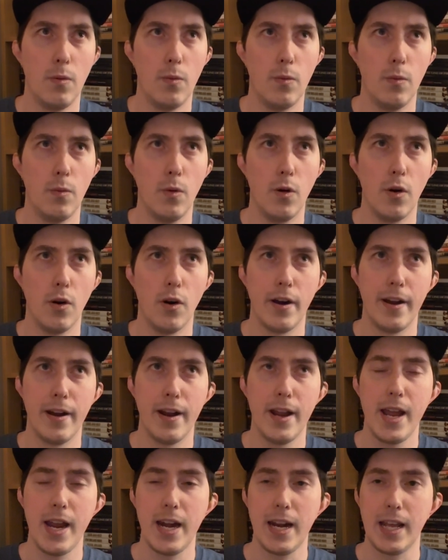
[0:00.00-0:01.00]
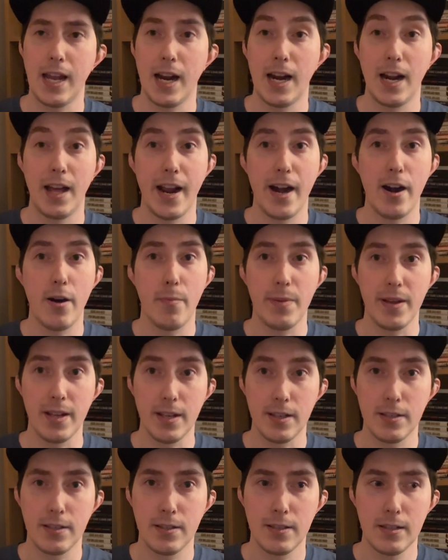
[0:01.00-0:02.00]
wore any kind of
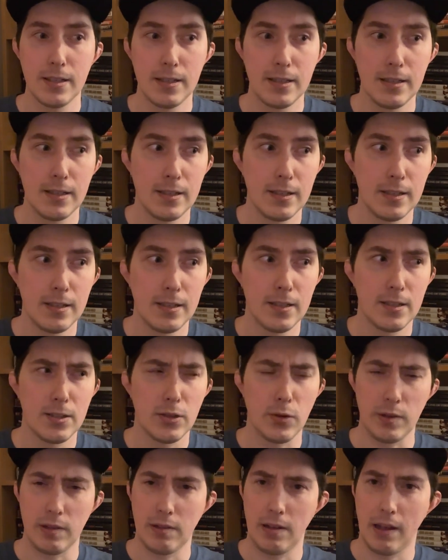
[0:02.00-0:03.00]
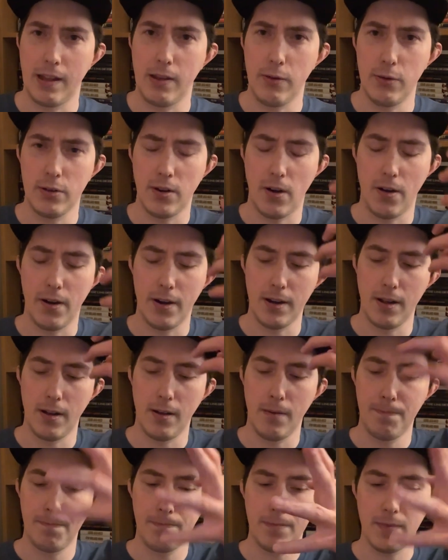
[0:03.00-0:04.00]
hairpiece. So it's like he was starting to,
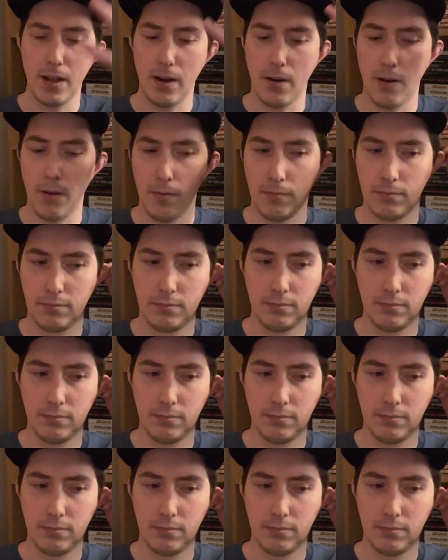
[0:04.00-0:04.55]
you know,